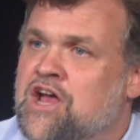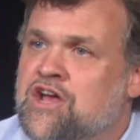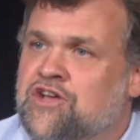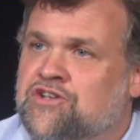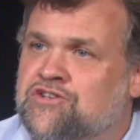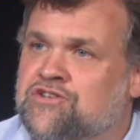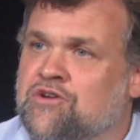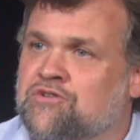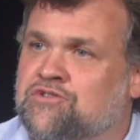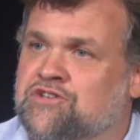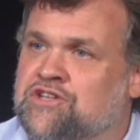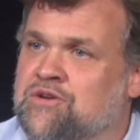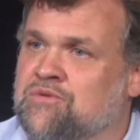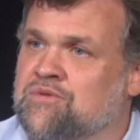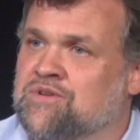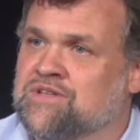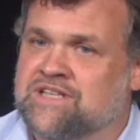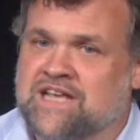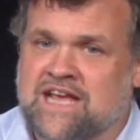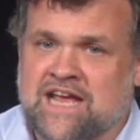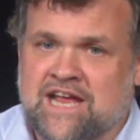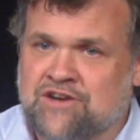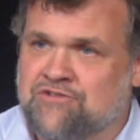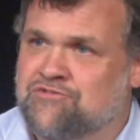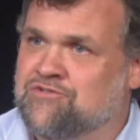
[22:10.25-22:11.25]
So she was
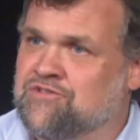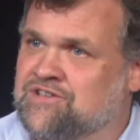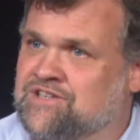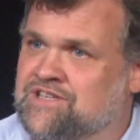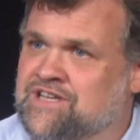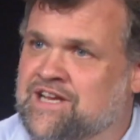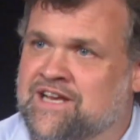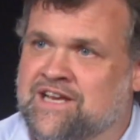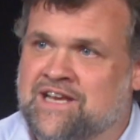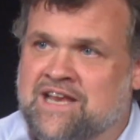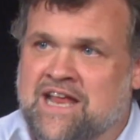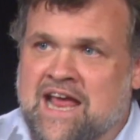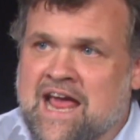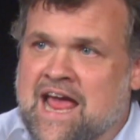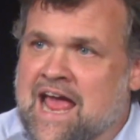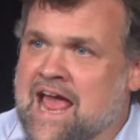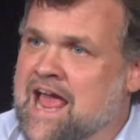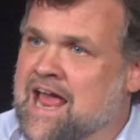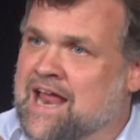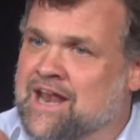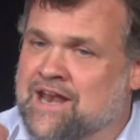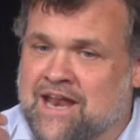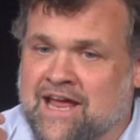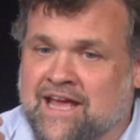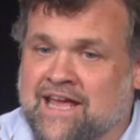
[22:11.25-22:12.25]
interested,
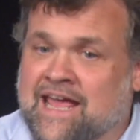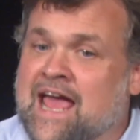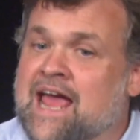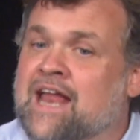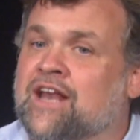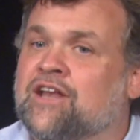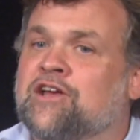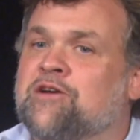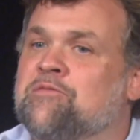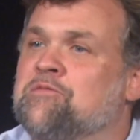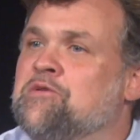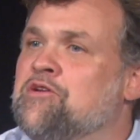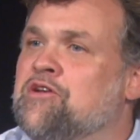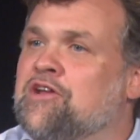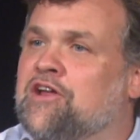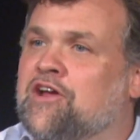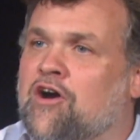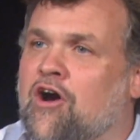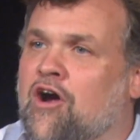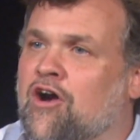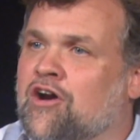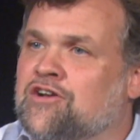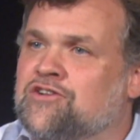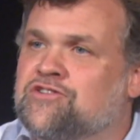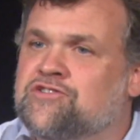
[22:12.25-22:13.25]
and again, community
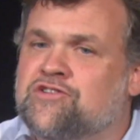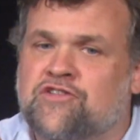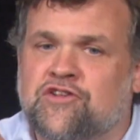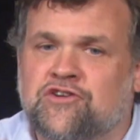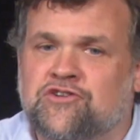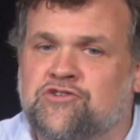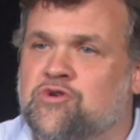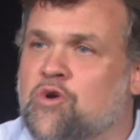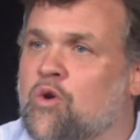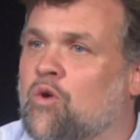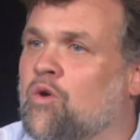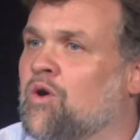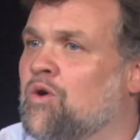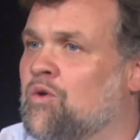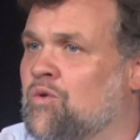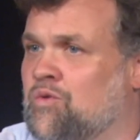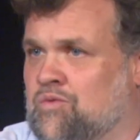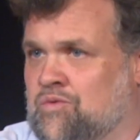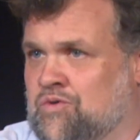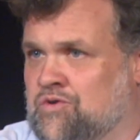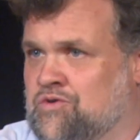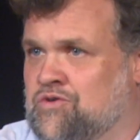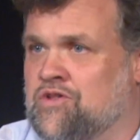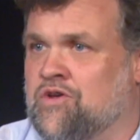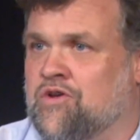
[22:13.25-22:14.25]
gardens are the
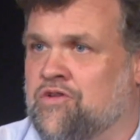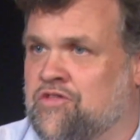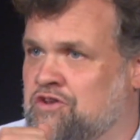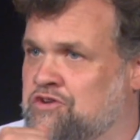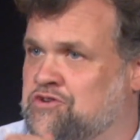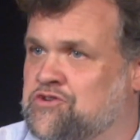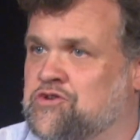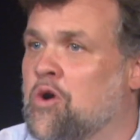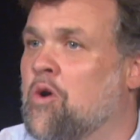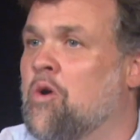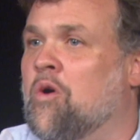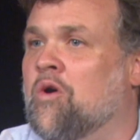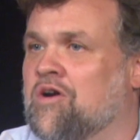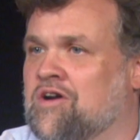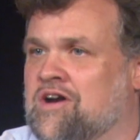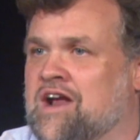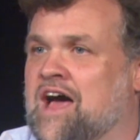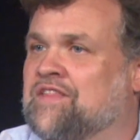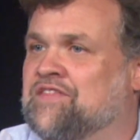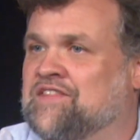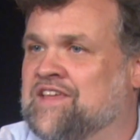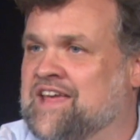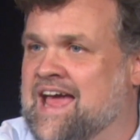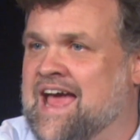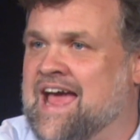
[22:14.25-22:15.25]
door,
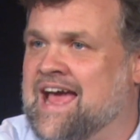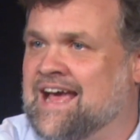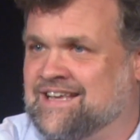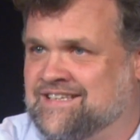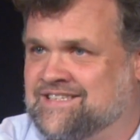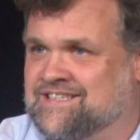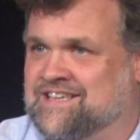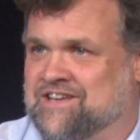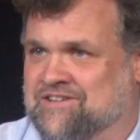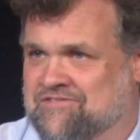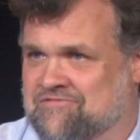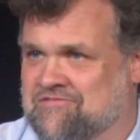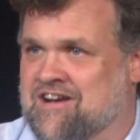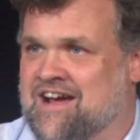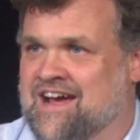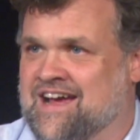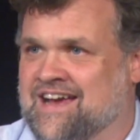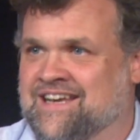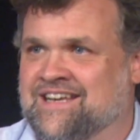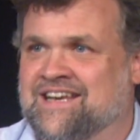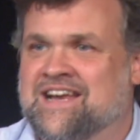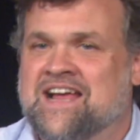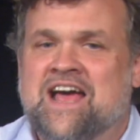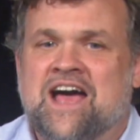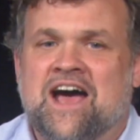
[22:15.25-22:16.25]
not the exit,
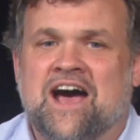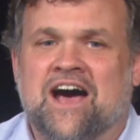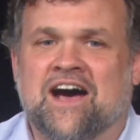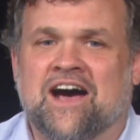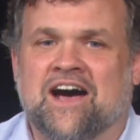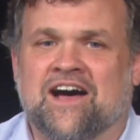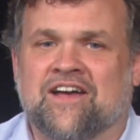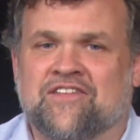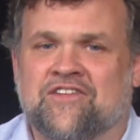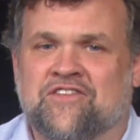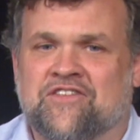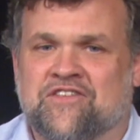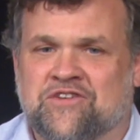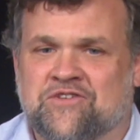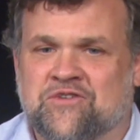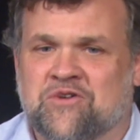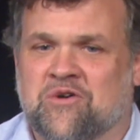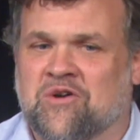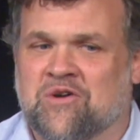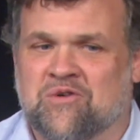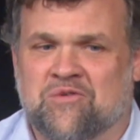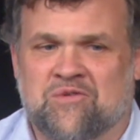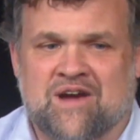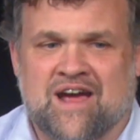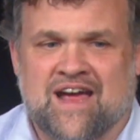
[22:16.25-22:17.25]
right? They're the
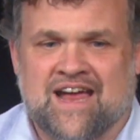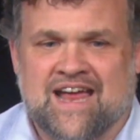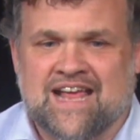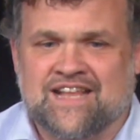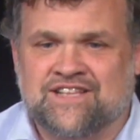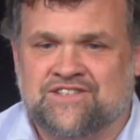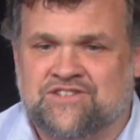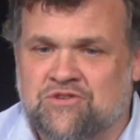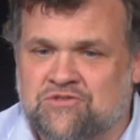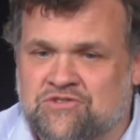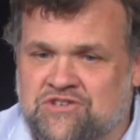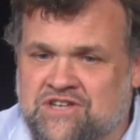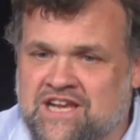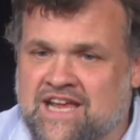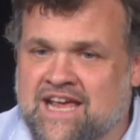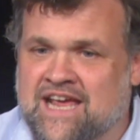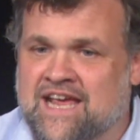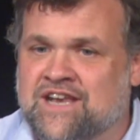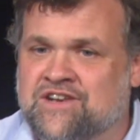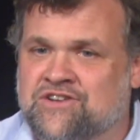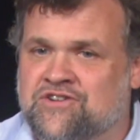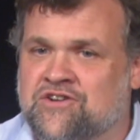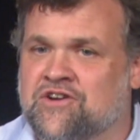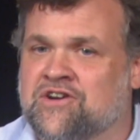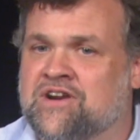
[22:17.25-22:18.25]
doorway. And so she
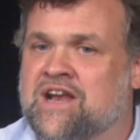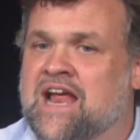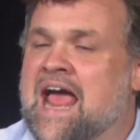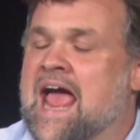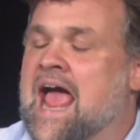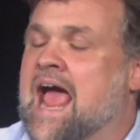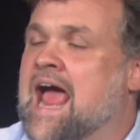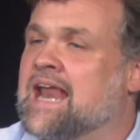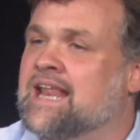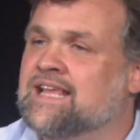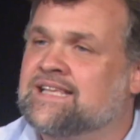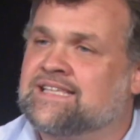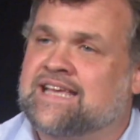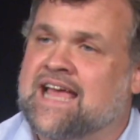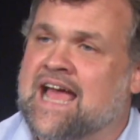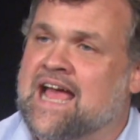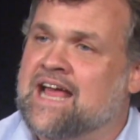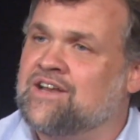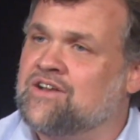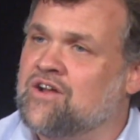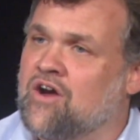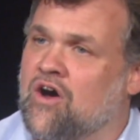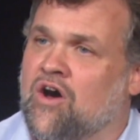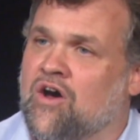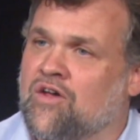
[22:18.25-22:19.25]
entered and has
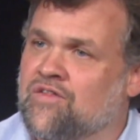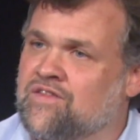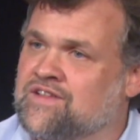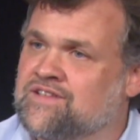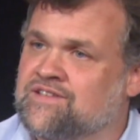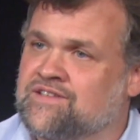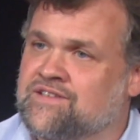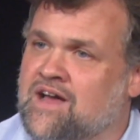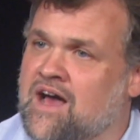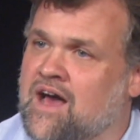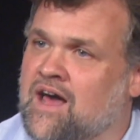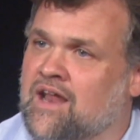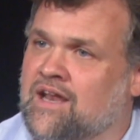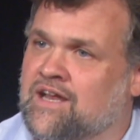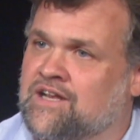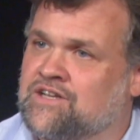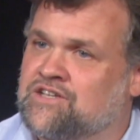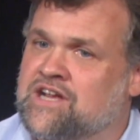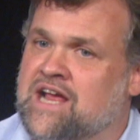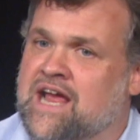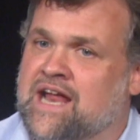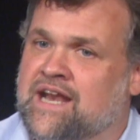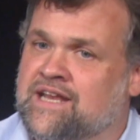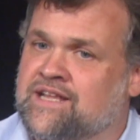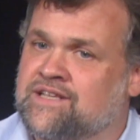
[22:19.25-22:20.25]
gained all this knowledge
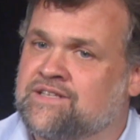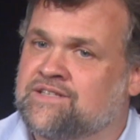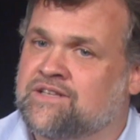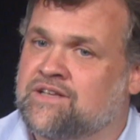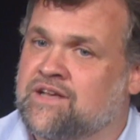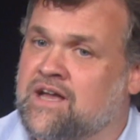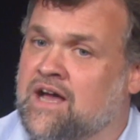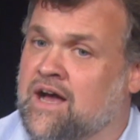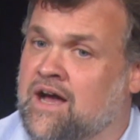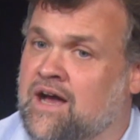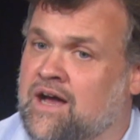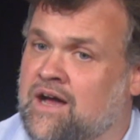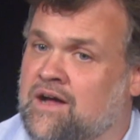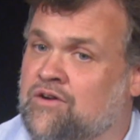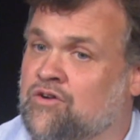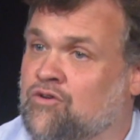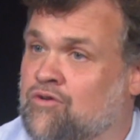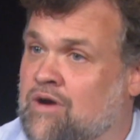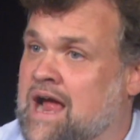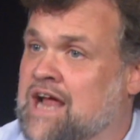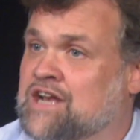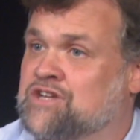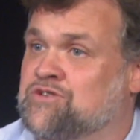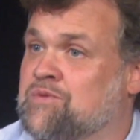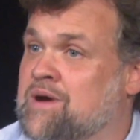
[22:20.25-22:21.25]
and is
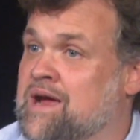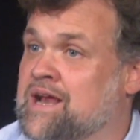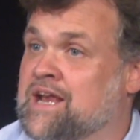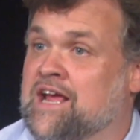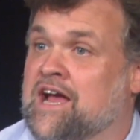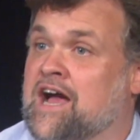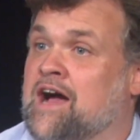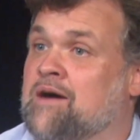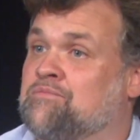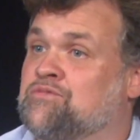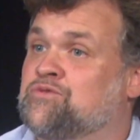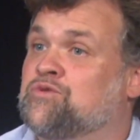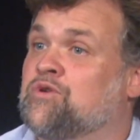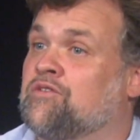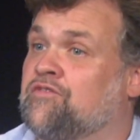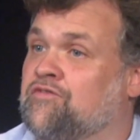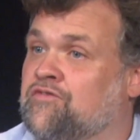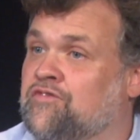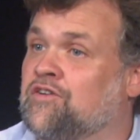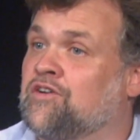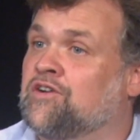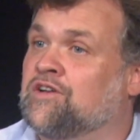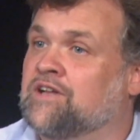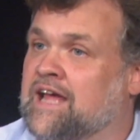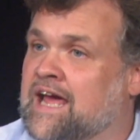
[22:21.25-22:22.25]
graduating up to a
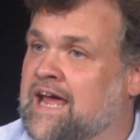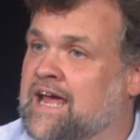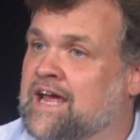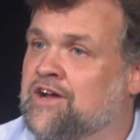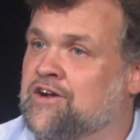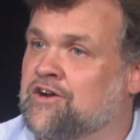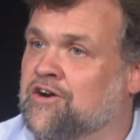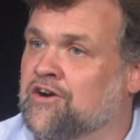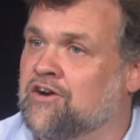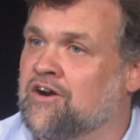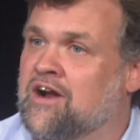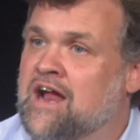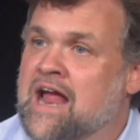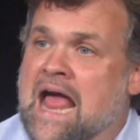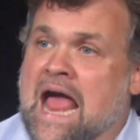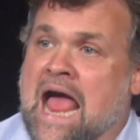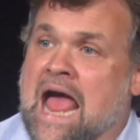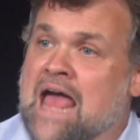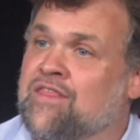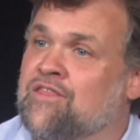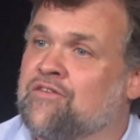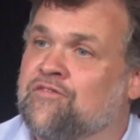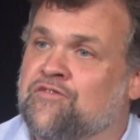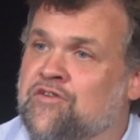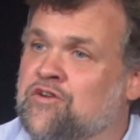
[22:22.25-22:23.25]
full acre,
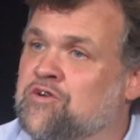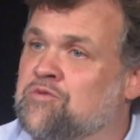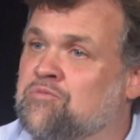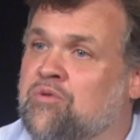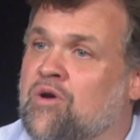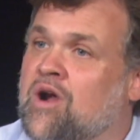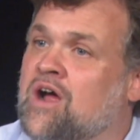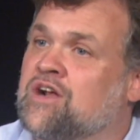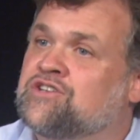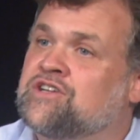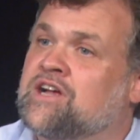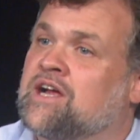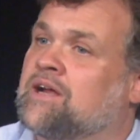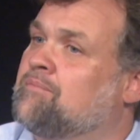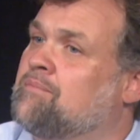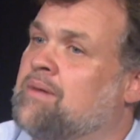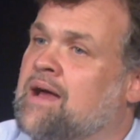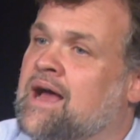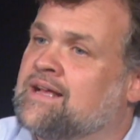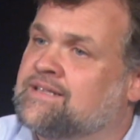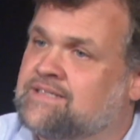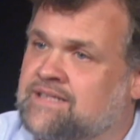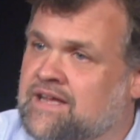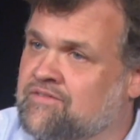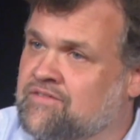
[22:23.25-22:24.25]
and the Food Project
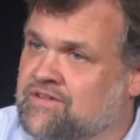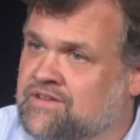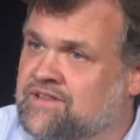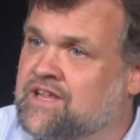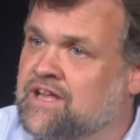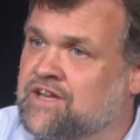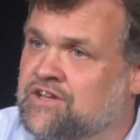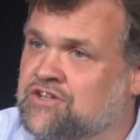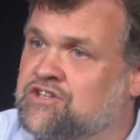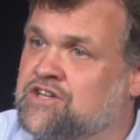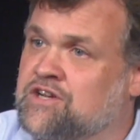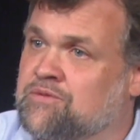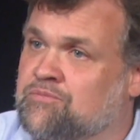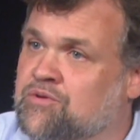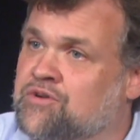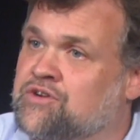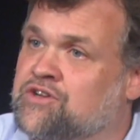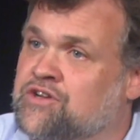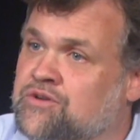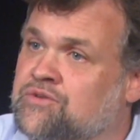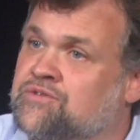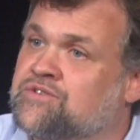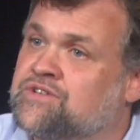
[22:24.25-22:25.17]
buys everything she produces.